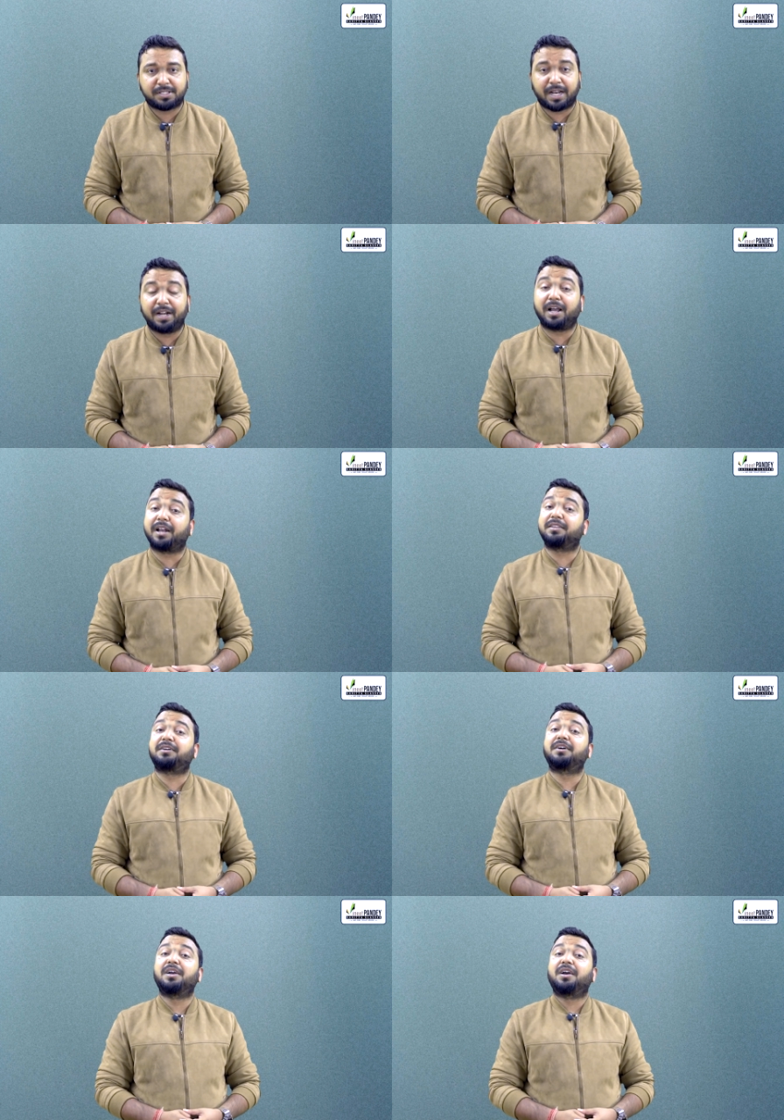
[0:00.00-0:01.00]
side,
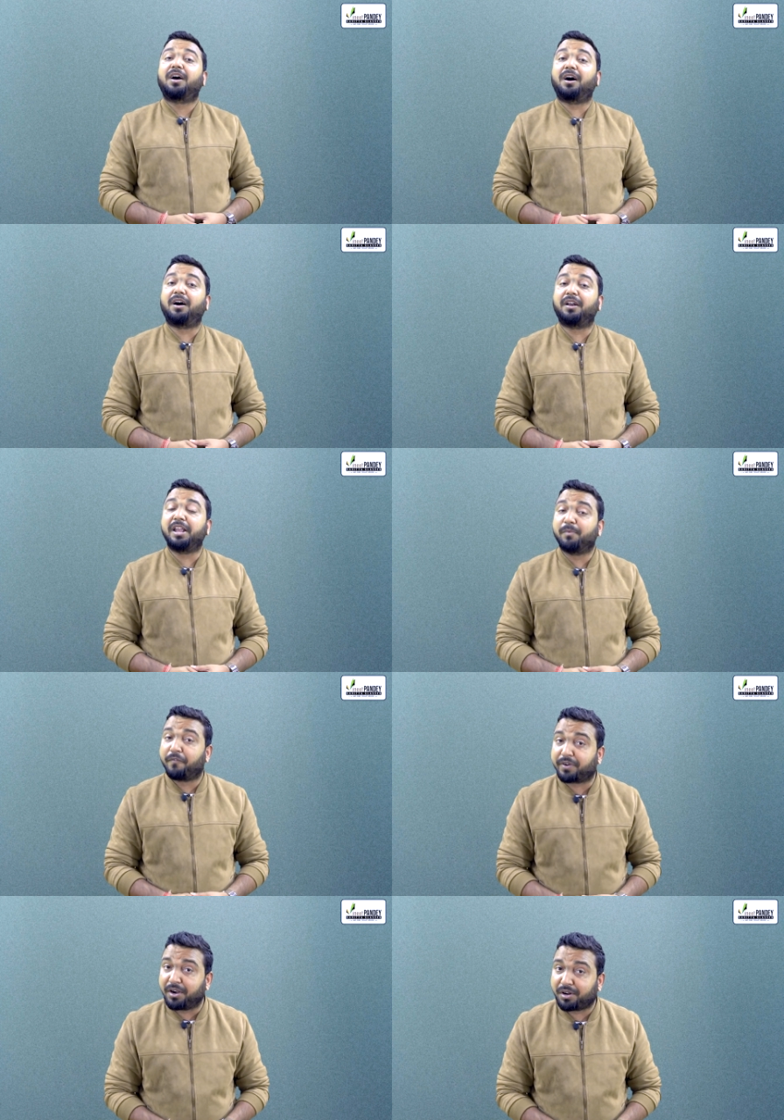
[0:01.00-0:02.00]
another uh, name
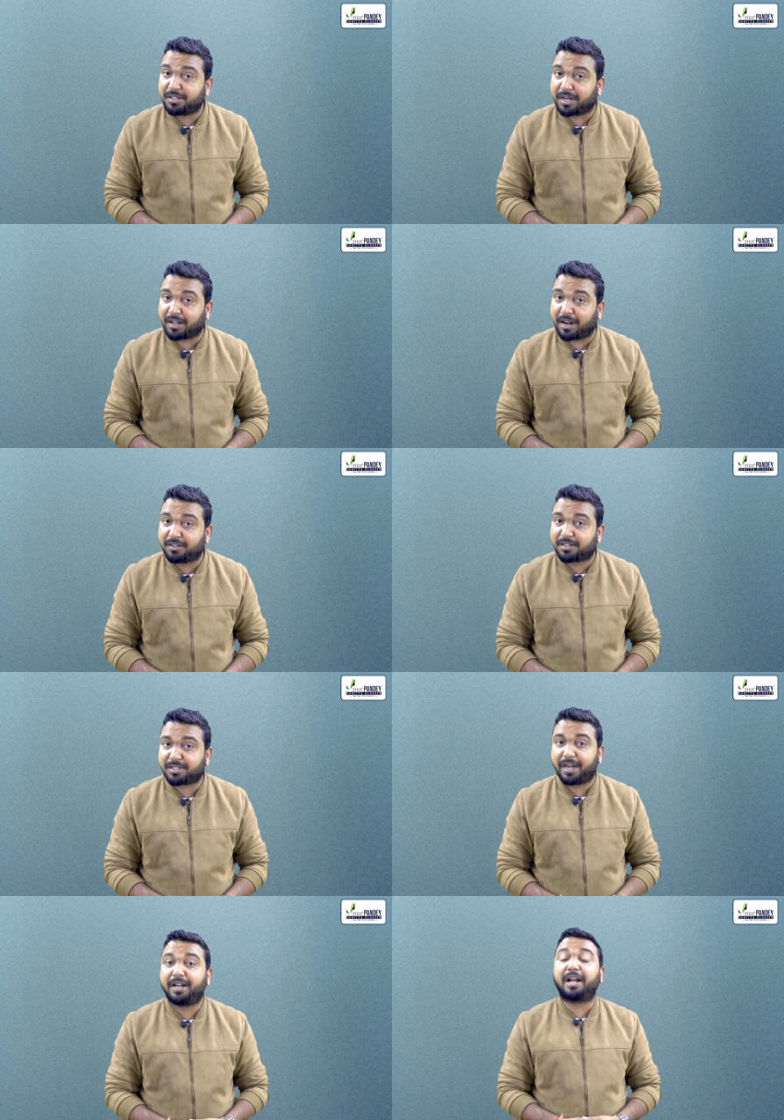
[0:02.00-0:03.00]
of countries at another
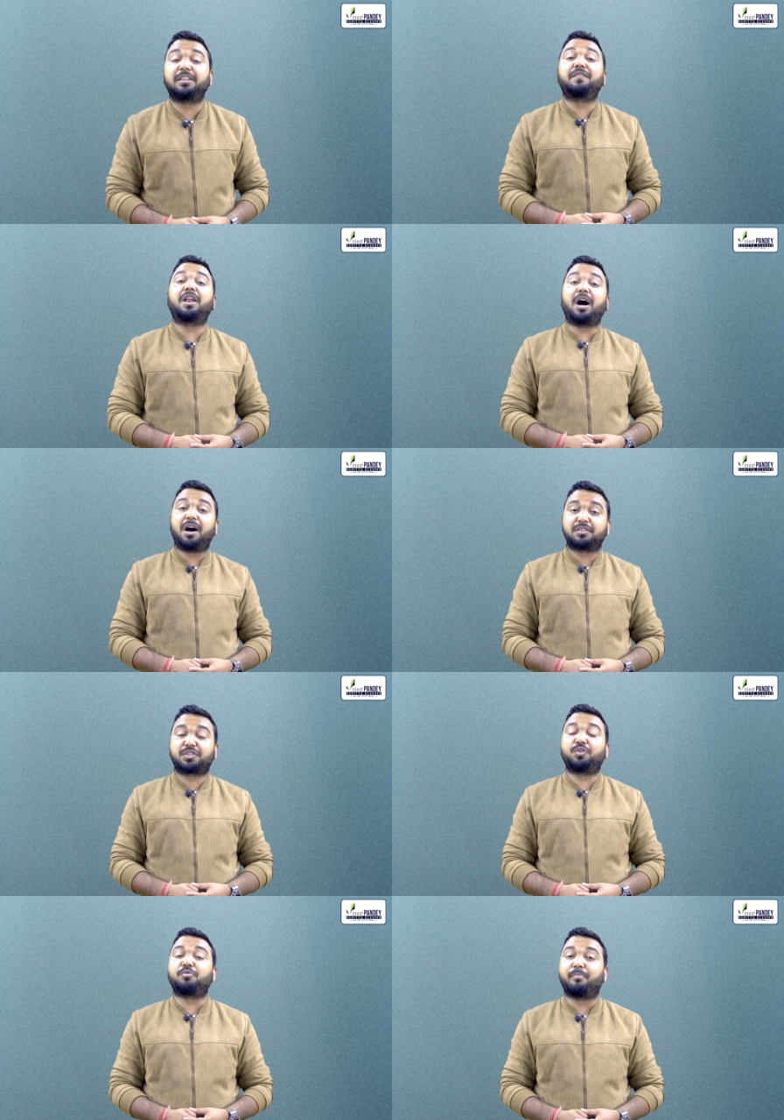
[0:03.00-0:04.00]
side, and they will
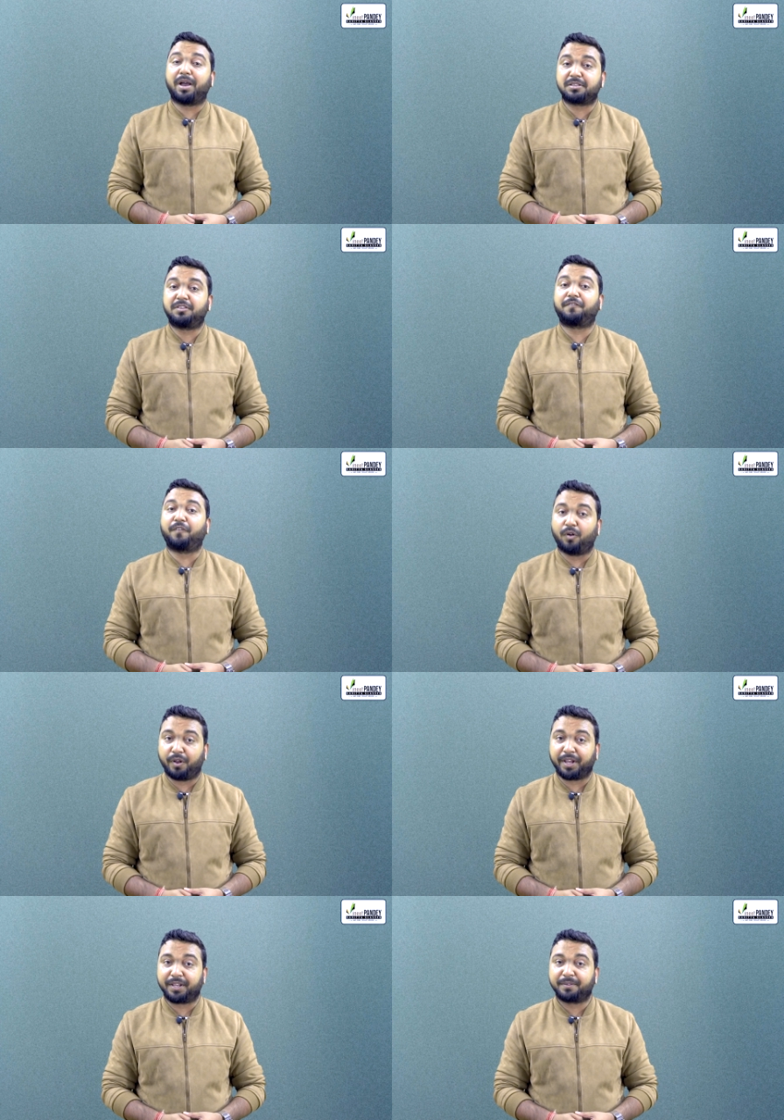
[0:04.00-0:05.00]
ask you to match the
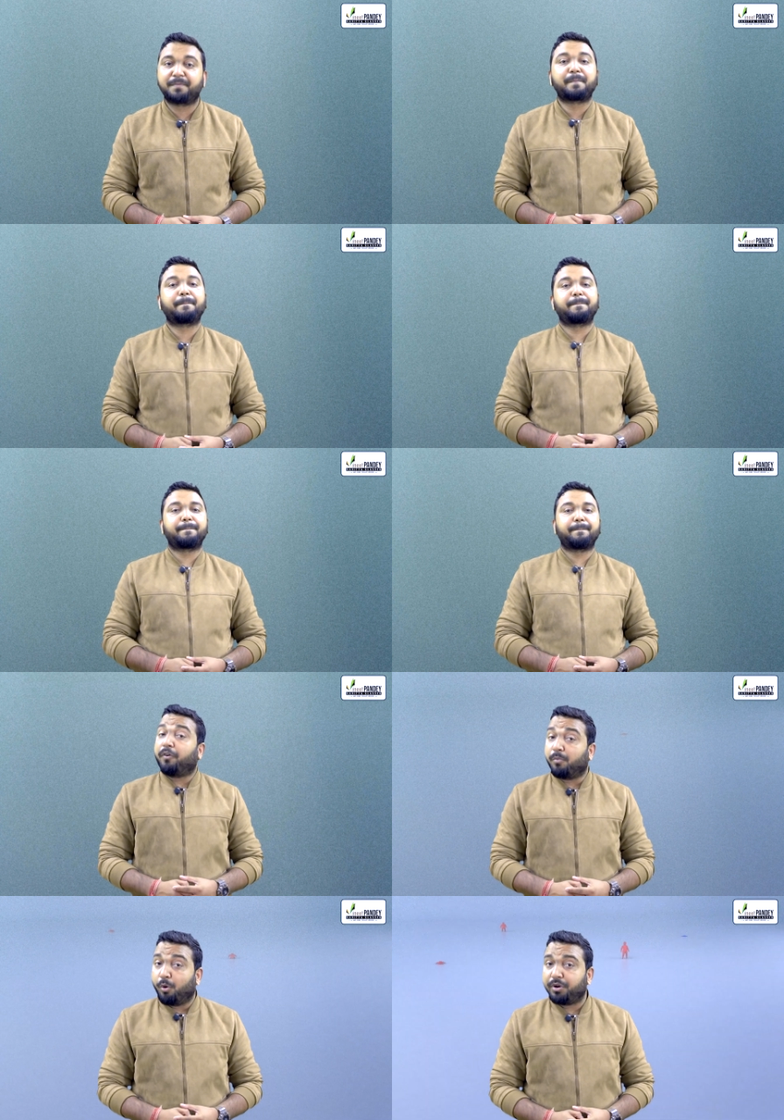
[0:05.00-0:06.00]
following.
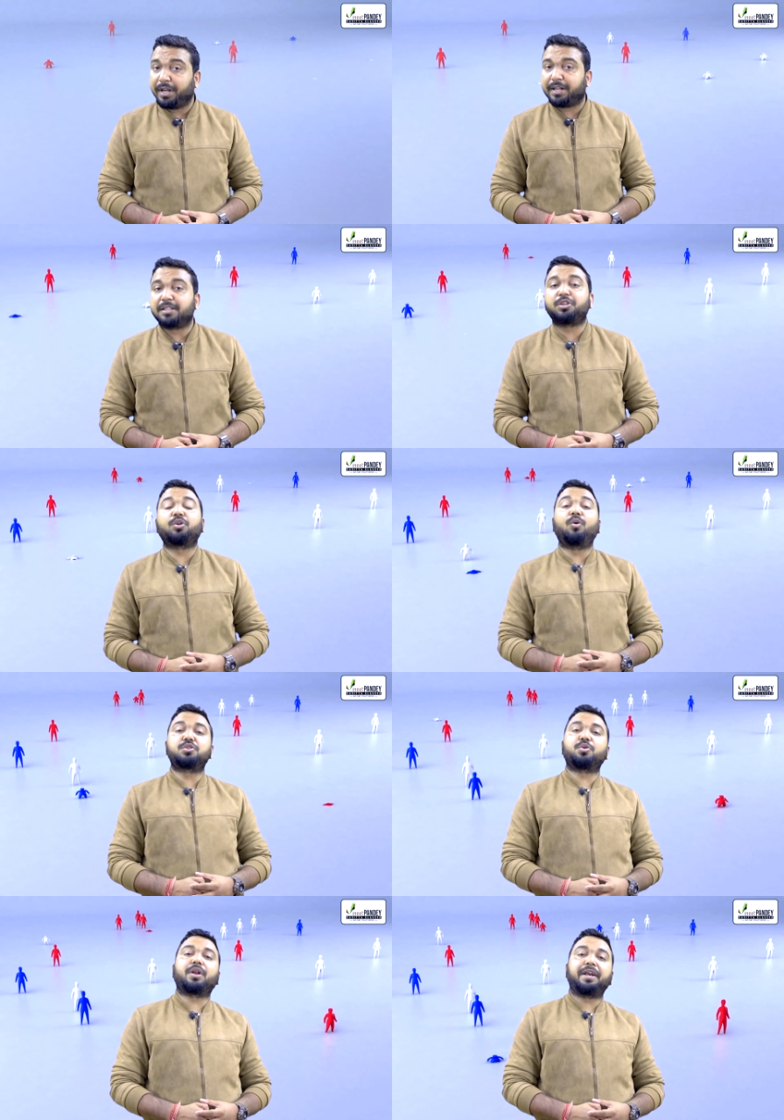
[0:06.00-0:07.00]
For more details, you can
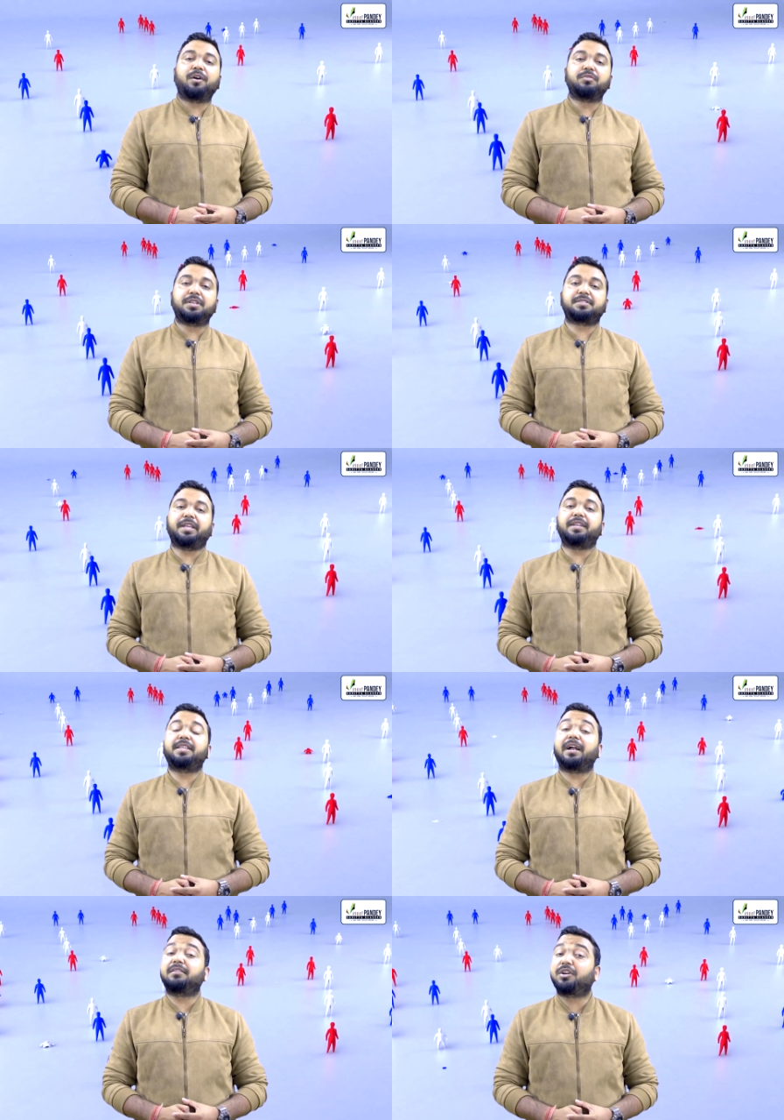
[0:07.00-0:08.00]
also write down this thing
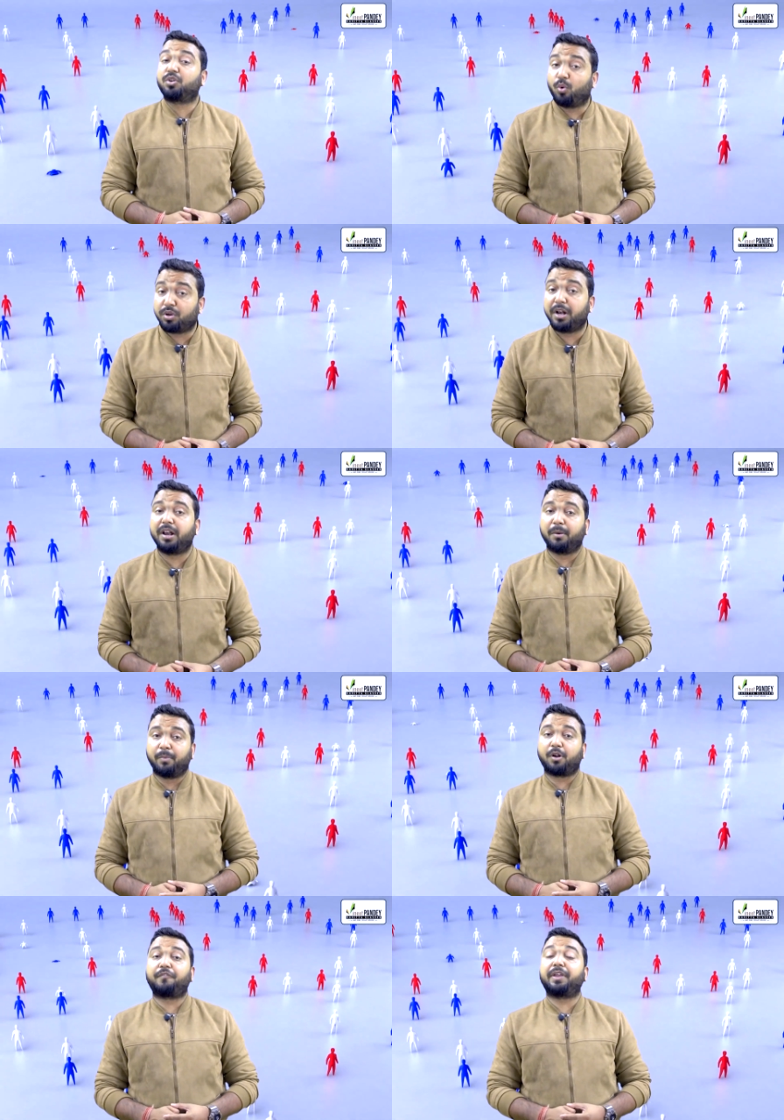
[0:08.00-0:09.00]
that the total
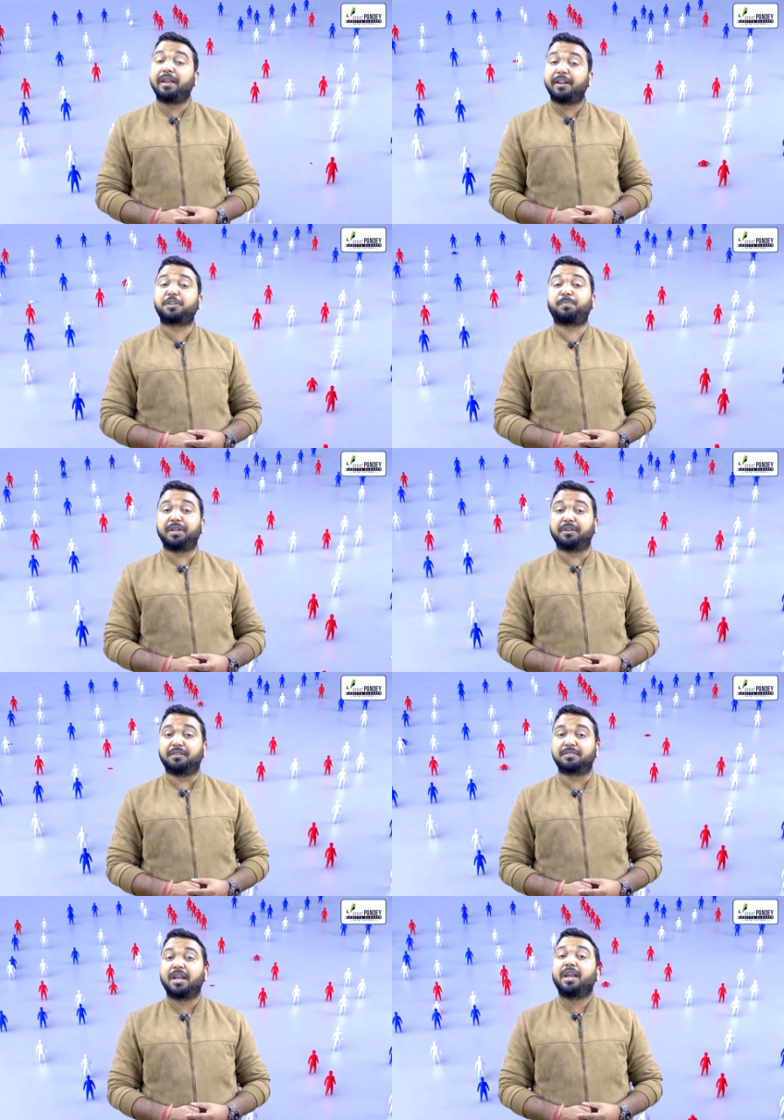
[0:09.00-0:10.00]
number of English
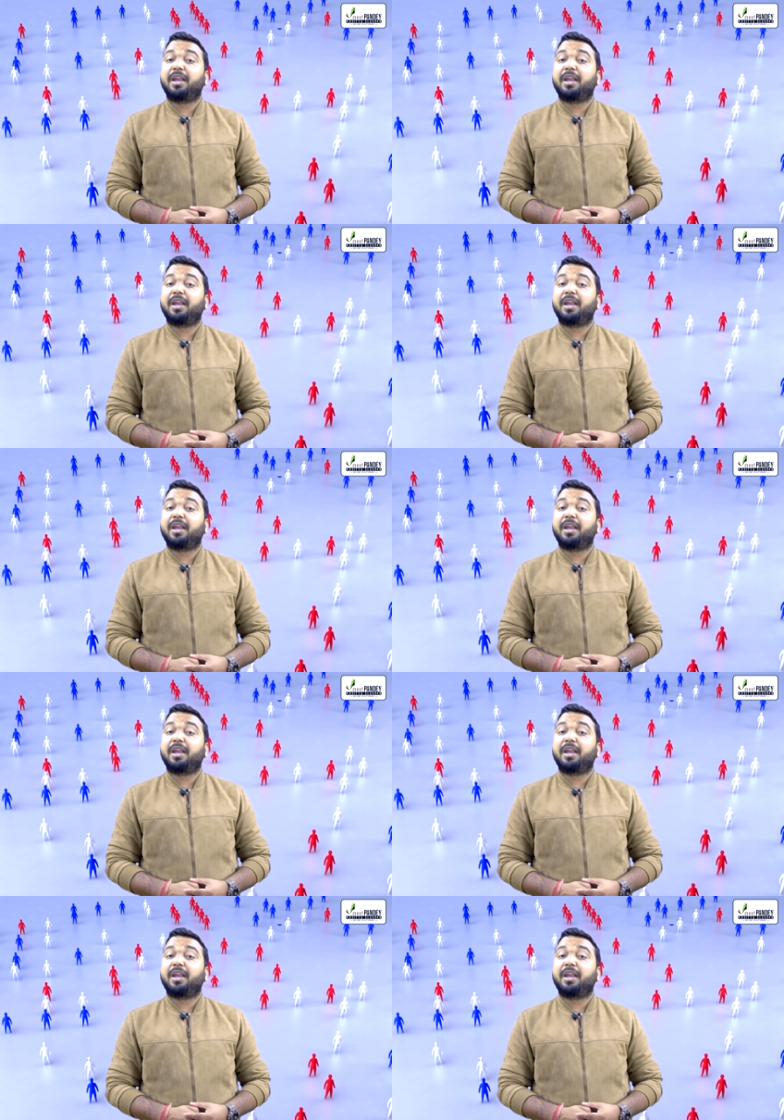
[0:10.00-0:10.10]
speakers